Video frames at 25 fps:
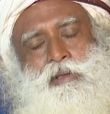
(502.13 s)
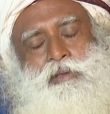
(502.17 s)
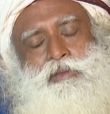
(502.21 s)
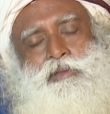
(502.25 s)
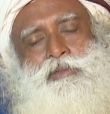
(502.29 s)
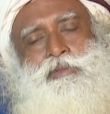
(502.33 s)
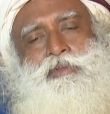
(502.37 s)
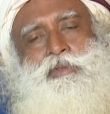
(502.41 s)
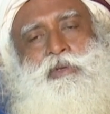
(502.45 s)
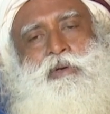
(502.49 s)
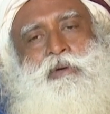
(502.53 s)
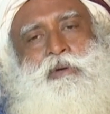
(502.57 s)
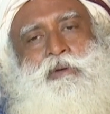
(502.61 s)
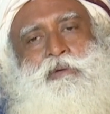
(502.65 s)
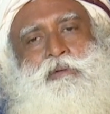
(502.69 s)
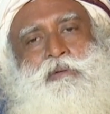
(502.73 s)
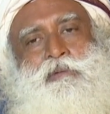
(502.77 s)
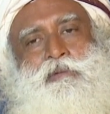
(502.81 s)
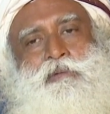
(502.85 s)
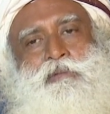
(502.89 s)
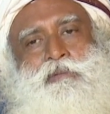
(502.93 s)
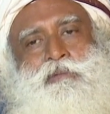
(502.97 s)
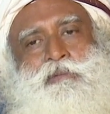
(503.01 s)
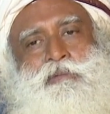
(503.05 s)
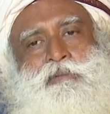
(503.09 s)

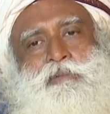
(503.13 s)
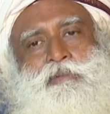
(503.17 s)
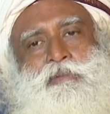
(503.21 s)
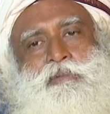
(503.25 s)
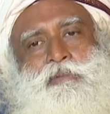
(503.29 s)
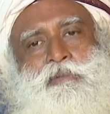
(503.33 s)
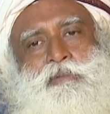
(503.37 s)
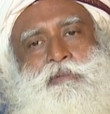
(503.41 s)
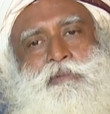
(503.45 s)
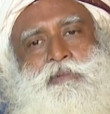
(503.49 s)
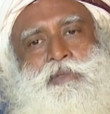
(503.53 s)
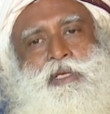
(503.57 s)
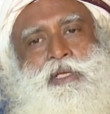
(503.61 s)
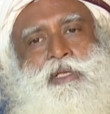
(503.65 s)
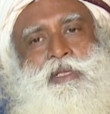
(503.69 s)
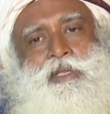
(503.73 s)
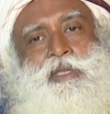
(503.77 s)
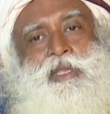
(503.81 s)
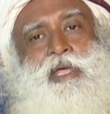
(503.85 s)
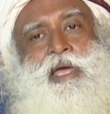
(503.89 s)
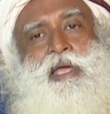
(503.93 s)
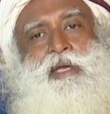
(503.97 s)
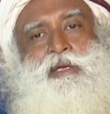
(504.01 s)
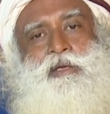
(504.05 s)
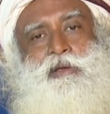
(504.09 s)
So, in
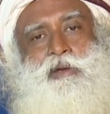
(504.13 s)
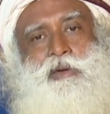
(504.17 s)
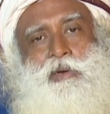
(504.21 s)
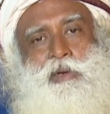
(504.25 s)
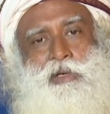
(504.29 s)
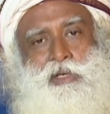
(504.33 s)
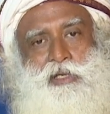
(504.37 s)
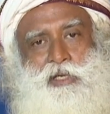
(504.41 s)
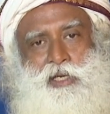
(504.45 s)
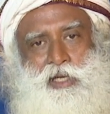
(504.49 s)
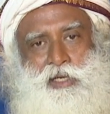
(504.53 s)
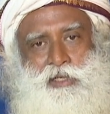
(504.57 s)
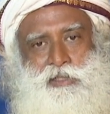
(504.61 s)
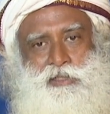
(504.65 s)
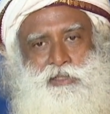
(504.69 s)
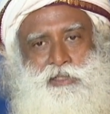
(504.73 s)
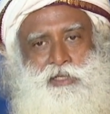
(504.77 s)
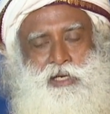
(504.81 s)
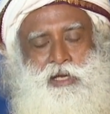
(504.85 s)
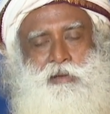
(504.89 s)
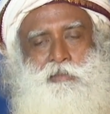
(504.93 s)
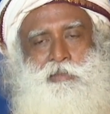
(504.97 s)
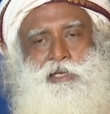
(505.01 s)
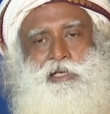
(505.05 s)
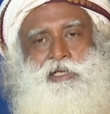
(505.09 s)
that context,
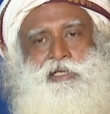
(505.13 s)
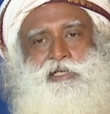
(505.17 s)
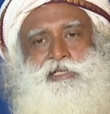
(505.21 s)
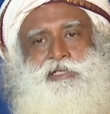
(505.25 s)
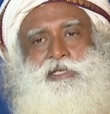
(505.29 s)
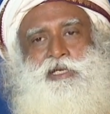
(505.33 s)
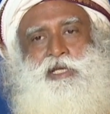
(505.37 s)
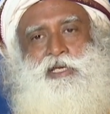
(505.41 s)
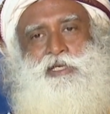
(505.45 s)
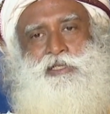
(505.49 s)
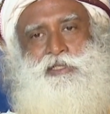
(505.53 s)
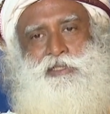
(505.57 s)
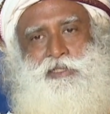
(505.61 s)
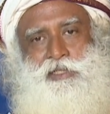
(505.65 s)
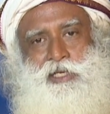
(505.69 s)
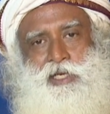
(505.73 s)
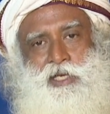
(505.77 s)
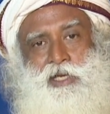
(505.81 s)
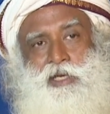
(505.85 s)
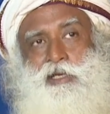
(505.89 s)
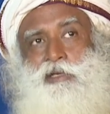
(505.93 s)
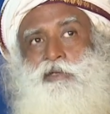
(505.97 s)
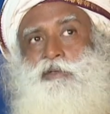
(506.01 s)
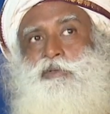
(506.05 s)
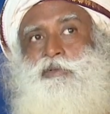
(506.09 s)
Ramakrishna is
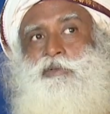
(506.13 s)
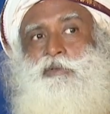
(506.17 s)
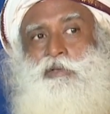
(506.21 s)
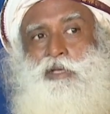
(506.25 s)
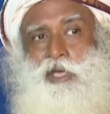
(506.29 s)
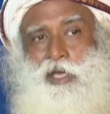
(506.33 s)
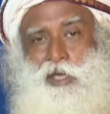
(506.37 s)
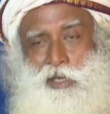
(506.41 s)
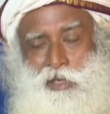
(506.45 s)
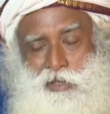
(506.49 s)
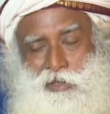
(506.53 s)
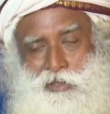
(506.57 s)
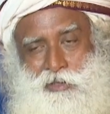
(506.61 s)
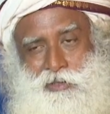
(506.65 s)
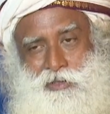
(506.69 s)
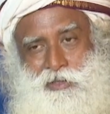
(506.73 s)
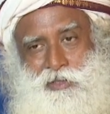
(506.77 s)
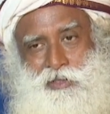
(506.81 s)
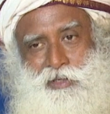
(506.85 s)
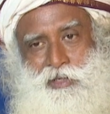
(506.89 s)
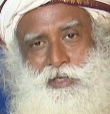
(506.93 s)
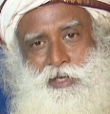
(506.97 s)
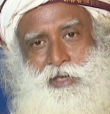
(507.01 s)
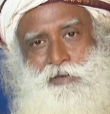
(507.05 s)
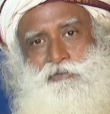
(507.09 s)
saying, today,
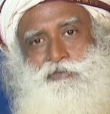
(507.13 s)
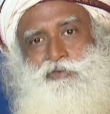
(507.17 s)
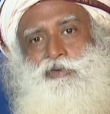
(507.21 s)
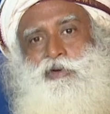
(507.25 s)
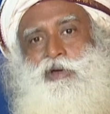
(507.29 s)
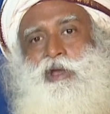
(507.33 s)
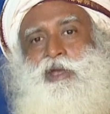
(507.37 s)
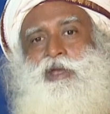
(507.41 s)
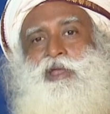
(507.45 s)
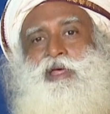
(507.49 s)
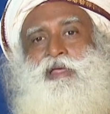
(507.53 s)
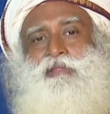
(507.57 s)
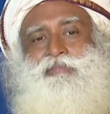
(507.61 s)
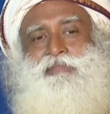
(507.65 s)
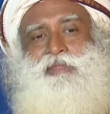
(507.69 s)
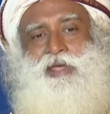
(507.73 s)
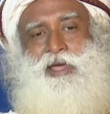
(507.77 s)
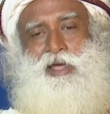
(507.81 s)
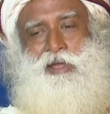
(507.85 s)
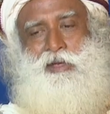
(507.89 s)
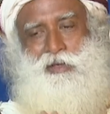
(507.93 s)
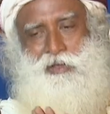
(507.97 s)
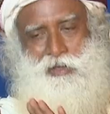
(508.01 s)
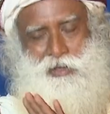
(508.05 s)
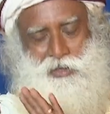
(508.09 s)
if you had done
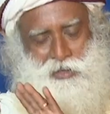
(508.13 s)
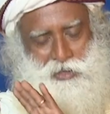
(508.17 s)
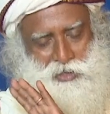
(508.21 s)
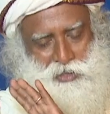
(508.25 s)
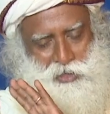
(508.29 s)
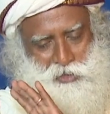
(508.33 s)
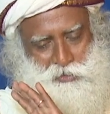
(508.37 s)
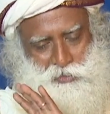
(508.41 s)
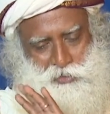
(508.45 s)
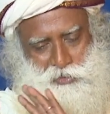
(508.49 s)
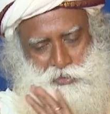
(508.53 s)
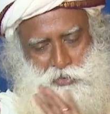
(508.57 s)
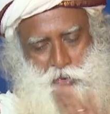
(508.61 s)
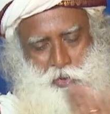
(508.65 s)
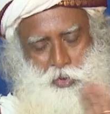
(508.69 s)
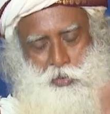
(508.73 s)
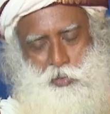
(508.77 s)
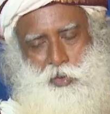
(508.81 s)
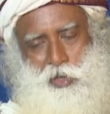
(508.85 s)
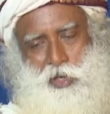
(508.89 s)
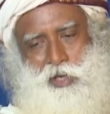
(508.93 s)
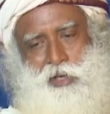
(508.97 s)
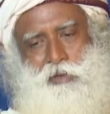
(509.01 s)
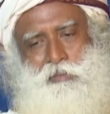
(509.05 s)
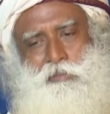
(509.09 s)
that, it was
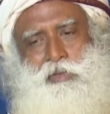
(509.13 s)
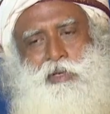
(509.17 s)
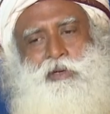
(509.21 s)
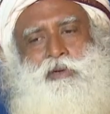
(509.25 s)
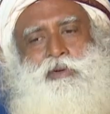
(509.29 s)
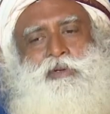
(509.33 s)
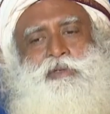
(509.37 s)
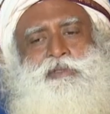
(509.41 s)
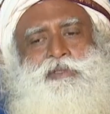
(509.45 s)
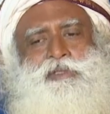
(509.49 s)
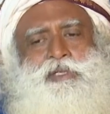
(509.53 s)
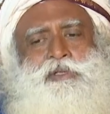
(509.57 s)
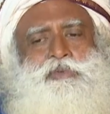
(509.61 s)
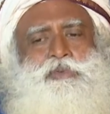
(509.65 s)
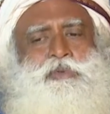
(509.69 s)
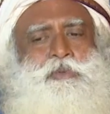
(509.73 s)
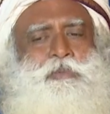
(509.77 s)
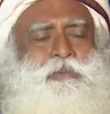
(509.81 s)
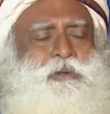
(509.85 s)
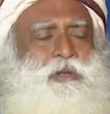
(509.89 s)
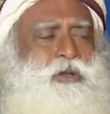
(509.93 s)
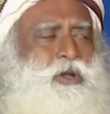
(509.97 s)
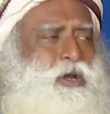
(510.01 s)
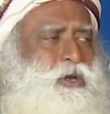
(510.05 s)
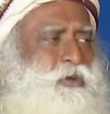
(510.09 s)
over because it would
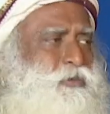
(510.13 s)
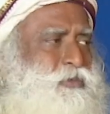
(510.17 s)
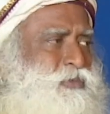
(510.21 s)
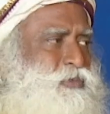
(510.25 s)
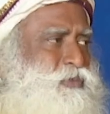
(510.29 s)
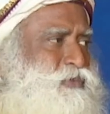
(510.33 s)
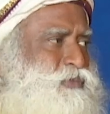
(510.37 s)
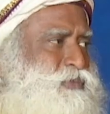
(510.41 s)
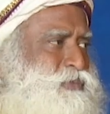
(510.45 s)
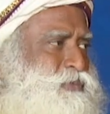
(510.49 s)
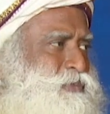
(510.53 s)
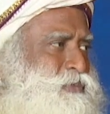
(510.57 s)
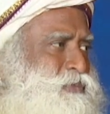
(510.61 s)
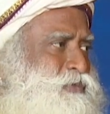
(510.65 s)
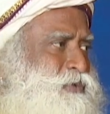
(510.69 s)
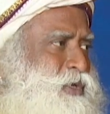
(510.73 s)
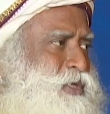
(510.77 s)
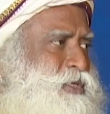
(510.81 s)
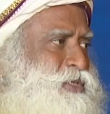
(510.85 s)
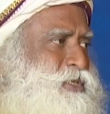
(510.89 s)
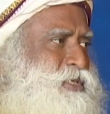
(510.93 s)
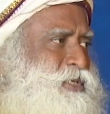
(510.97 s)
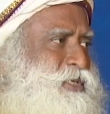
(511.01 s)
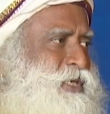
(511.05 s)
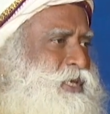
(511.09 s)
be not
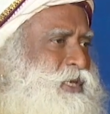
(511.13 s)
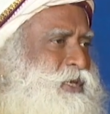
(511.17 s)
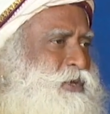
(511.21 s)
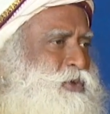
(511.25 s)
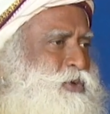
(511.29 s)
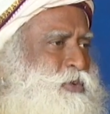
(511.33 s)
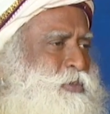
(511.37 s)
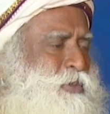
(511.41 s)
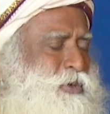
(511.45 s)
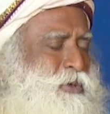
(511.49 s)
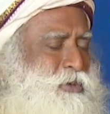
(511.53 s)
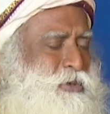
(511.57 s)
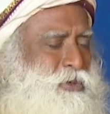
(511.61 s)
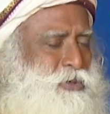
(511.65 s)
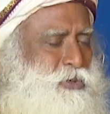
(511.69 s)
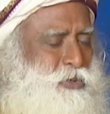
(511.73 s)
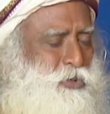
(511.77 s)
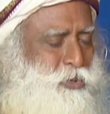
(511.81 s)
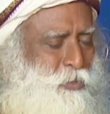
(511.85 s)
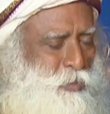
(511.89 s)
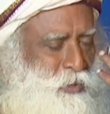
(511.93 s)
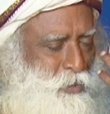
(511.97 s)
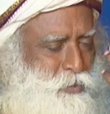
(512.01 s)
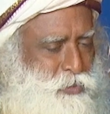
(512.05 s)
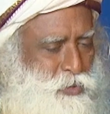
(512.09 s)
worth seeing you because you
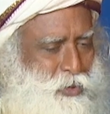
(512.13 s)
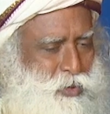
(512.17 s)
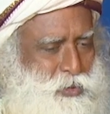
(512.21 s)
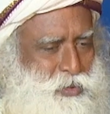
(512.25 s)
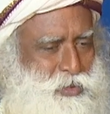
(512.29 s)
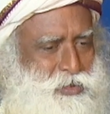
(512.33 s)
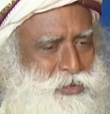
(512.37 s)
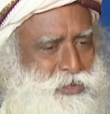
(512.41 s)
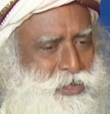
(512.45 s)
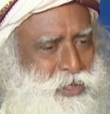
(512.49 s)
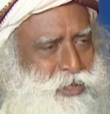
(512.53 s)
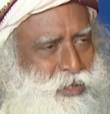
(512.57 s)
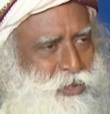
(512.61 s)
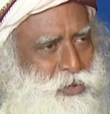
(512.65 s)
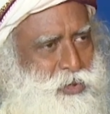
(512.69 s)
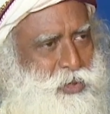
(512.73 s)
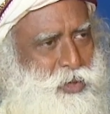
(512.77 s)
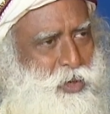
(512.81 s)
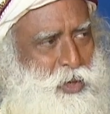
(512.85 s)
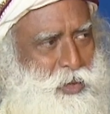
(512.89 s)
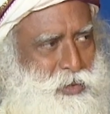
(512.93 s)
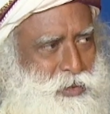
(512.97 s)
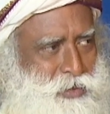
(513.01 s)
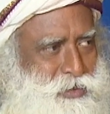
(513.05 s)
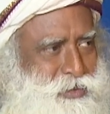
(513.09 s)
would be broken and you're
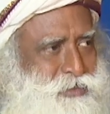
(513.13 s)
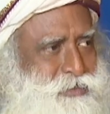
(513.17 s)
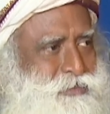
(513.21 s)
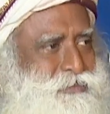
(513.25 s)
gone.